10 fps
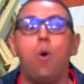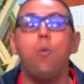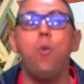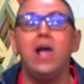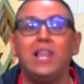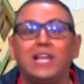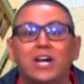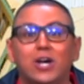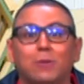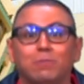
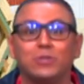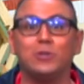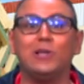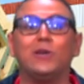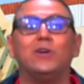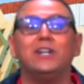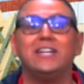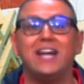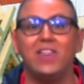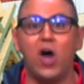Welcome to
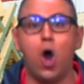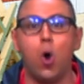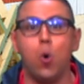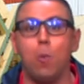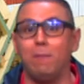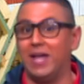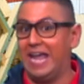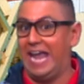Learning at Home.